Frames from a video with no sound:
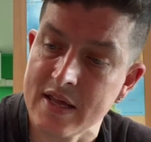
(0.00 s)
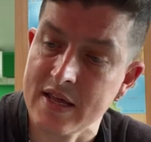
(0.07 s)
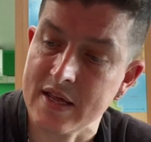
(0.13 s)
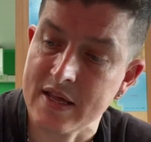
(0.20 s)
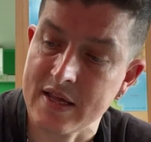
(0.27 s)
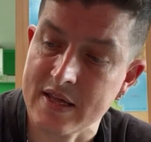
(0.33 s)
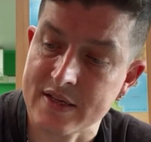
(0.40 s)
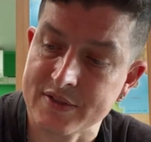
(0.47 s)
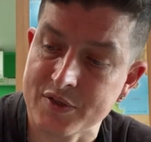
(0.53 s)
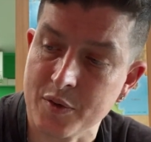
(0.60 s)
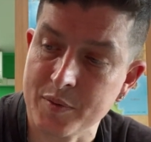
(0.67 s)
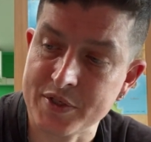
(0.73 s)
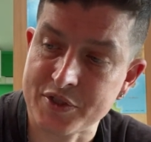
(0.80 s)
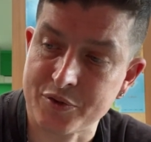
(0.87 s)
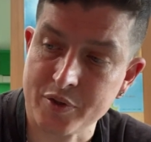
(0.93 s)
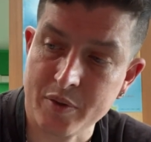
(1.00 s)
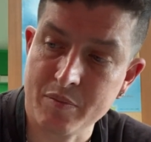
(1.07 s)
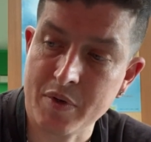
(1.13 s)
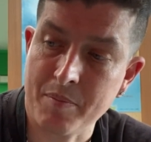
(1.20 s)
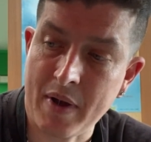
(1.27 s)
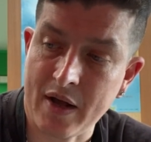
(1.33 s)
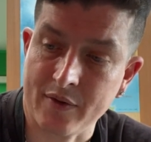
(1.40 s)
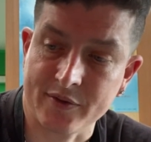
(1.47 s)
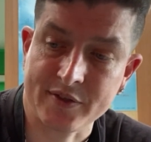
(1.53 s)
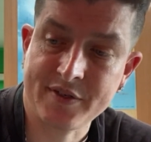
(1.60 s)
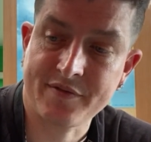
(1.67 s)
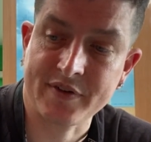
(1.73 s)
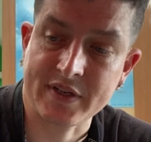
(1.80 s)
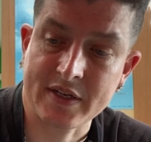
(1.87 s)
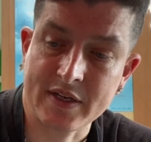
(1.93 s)
is always dreamed about
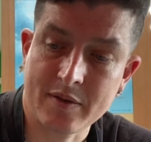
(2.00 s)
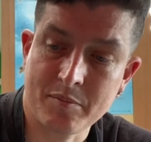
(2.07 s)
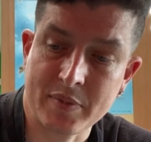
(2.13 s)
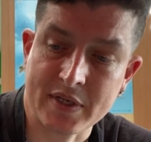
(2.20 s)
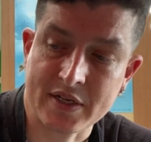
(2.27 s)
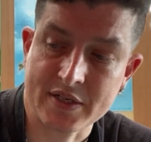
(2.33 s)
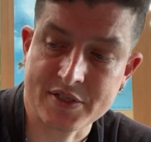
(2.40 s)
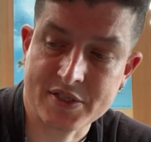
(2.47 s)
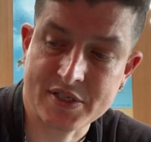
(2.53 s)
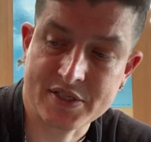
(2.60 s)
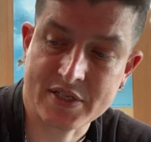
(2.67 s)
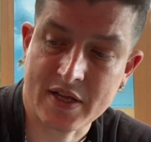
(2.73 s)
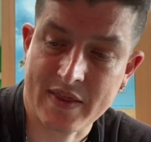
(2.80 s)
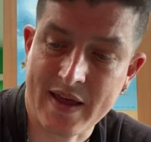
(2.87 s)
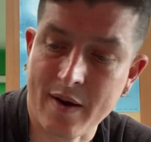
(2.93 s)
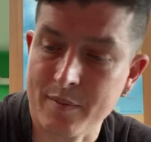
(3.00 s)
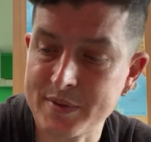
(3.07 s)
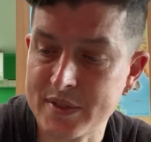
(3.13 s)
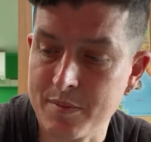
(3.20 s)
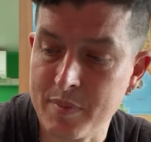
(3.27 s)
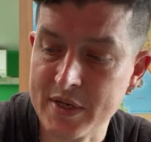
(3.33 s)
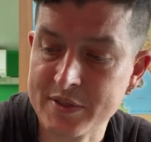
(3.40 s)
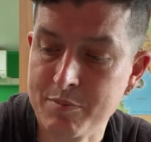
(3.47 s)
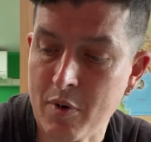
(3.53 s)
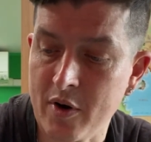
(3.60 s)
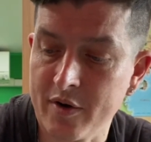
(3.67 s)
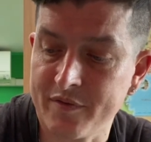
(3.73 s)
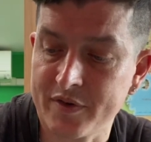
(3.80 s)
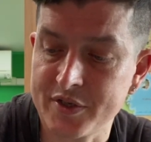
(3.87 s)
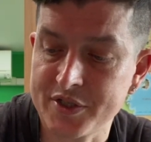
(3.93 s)
living in, because she said that was the best
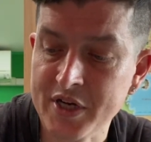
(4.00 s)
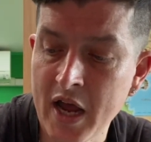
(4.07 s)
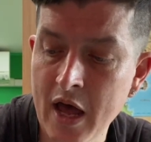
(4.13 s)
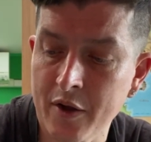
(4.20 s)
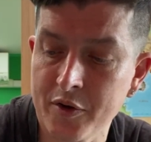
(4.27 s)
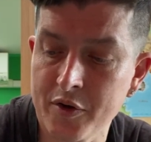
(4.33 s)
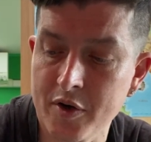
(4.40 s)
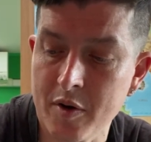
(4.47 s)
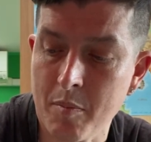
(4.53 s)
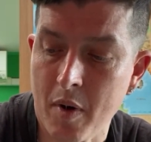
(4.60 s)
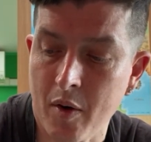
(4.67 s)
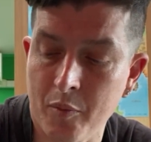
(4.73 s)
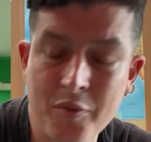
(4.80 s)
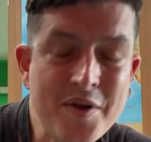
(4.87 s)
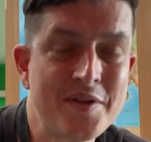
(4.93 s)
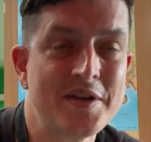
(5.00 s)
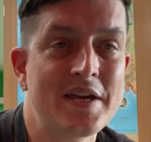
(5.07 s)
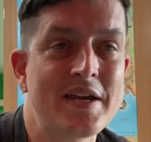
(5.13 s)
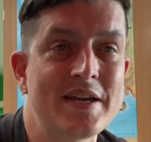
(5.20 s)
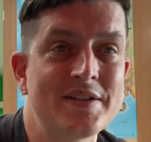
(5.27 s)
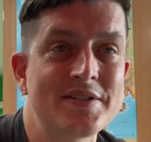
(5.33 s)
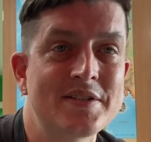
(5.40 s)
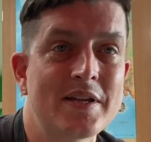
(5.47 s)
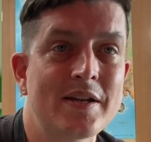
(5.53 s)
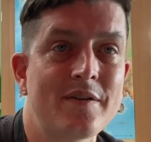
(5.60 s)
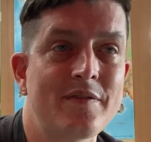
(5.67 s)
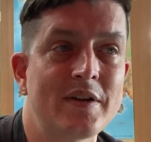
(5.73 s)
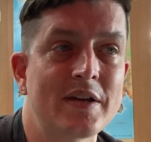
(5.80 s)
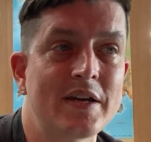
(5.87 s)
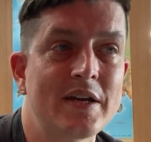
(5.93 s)
part of her childhood. But really, instead
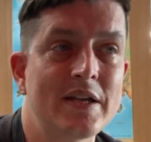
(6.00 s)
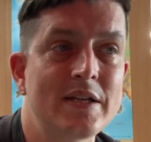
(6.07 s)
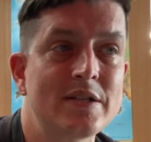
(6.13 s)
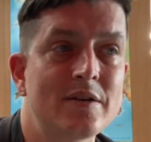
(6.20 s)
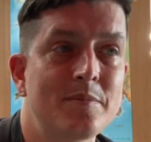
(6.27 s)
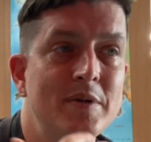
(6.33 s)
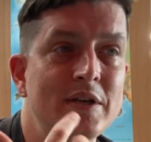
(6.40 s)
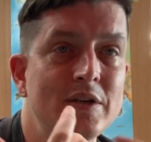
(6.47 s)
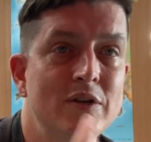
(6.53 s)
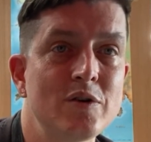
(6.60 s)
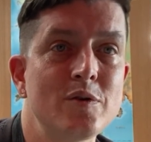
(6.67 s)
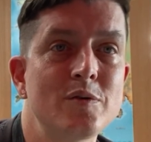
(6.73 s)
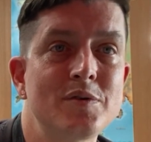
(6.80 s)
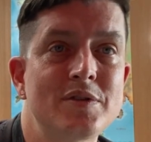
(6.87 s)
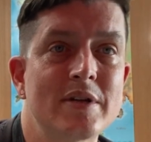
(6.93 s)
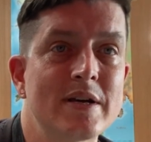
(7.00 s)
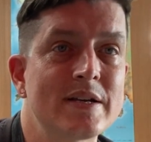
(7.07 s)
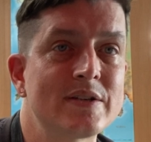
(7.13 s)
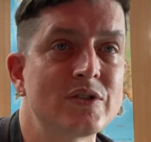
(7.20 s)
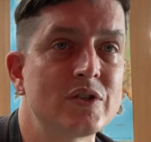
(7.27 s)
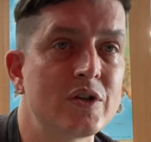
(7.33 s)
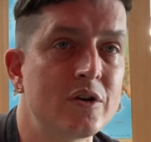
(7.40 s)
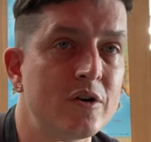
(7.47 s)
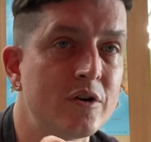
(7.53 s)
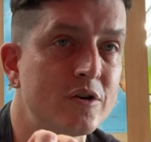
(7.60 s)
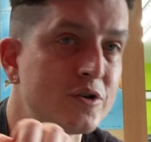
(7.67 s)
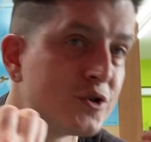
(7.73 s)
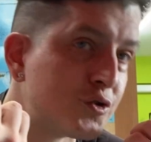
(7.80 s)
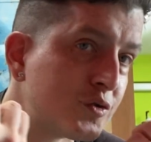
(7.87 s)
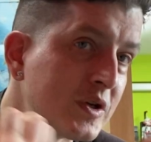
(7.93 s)
of it getting to be used as their
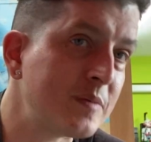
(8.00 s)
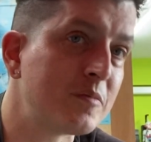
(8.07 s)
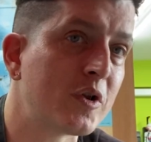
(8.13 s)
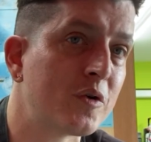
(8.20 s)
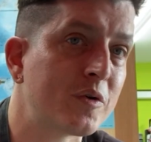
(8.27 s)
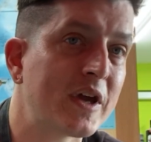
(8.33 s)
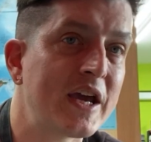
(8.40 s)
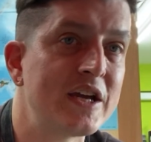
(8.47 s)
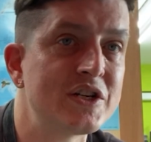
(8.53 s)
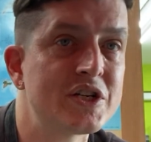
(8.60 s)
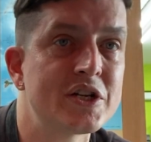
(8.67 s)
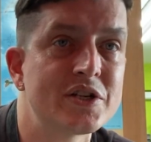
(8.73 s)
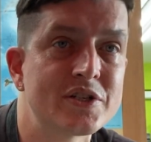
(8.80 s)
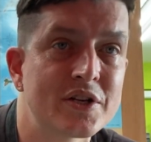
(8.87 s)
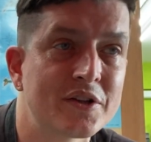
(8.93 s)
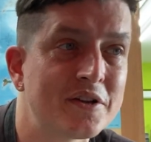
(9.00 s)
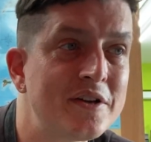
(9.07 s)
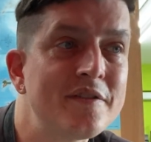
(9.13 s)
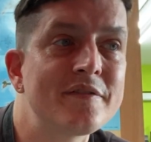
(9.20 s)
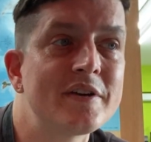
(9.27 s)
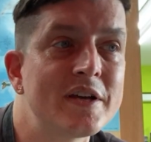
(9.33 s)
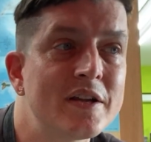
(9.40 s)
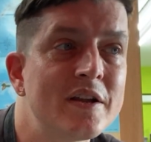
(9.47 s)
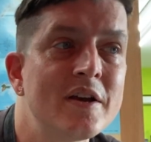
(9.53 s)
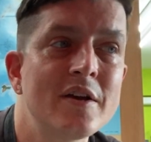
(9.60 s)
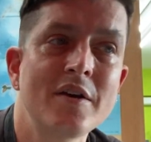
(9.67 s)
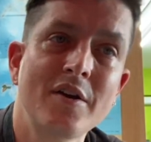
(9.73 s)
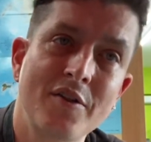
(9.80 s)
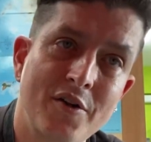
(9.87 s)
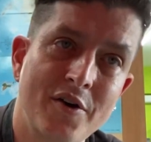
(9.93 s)
dream location to live in,
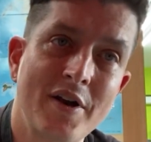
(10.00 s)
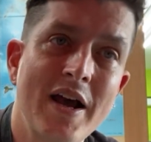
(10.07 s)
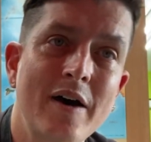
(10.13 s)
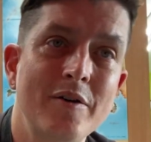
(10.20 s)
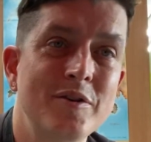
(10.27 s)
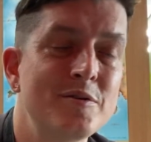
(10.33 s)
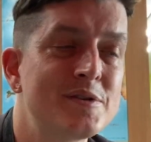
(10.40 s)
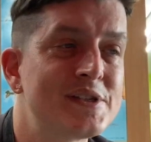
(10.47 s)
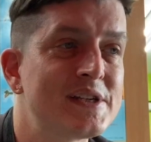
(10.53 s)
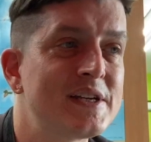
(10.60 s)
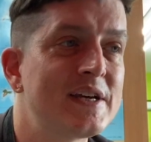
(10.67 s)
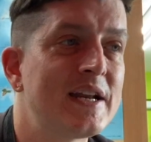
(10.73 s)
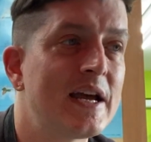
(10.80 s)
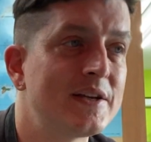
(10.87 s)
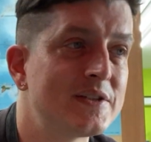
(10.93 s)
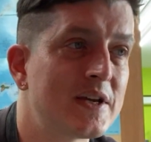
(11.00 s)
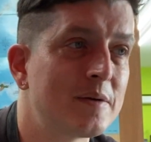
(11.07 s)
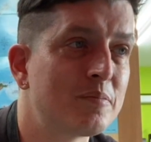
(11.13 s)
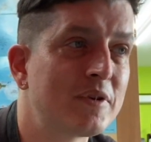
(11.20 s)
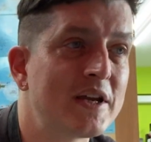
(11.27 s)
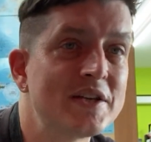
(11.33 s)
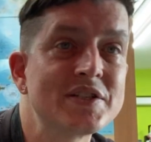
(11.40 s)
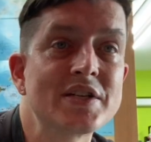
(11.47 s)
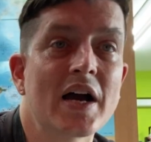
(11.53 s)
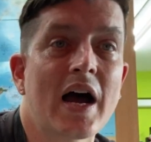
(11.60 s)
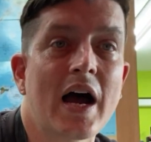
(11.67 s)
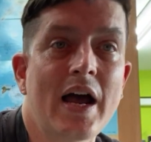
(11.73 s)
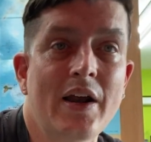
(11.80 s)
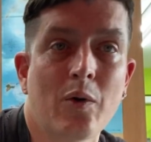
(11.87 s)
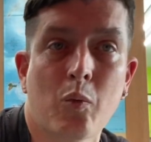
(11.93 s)
they're now using it as a place to
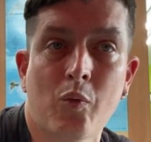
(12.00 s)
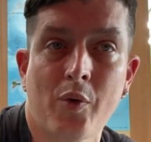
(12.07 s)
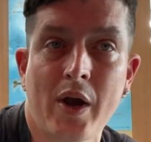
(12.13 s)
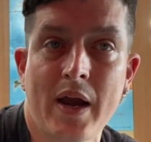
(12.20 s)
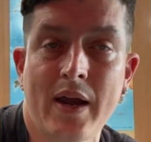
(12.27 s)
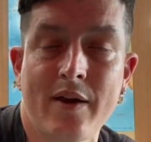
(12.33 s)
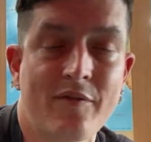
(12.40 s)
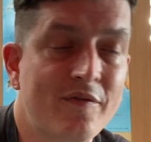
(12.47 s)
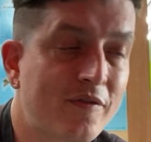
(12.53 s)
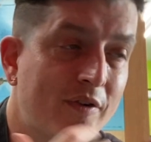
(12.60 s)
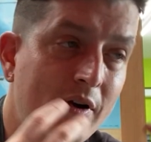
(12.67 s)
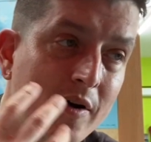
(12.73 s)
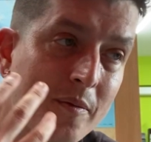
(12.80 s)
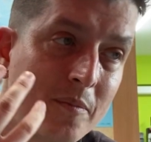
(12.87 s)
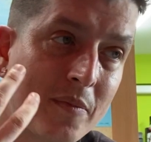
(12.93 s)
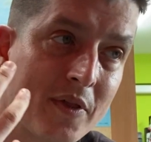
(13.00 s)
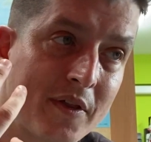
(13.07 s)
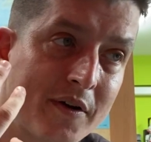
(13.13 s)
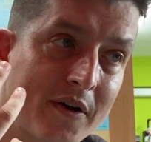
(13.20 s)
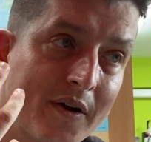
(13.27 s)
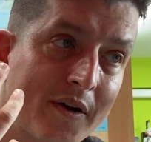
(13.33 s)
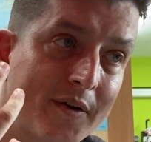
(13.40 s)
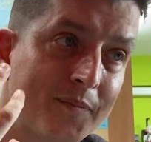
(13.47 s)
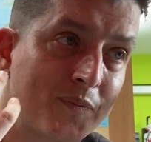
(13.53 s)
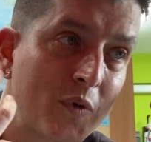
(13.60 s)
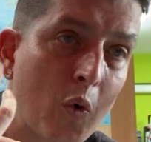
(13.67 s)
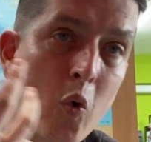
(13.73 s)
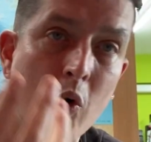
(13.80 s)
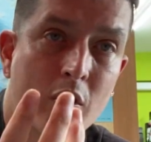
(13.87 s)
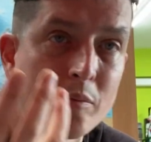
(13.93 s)
hide away from the
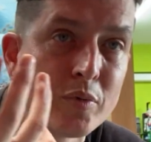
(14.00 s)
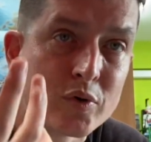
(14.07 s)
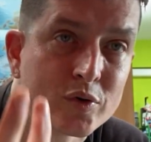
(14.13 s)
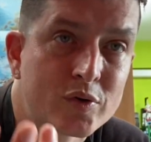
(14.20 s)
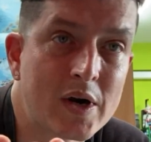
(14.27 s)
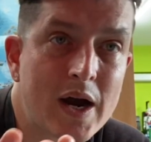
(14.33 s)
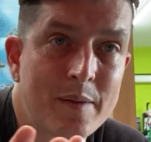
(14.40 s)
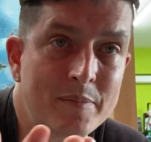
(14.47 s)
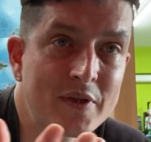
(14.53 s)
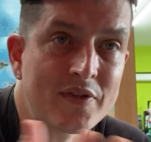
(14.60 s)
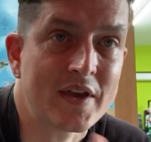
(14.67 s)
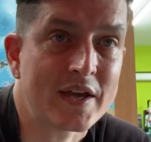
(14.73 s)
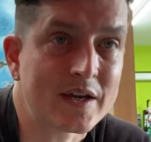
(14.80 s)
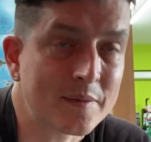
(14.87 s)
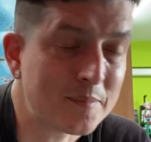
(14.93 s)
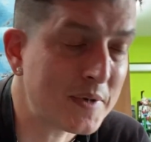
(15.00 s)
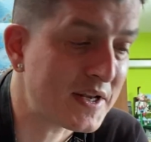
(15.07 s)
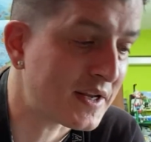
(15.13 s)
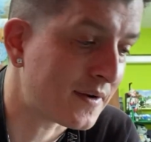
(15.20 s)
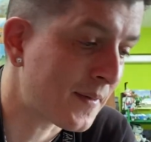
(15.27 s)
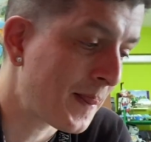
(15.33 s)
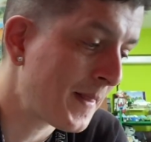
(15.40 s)
horrible crime that they committed.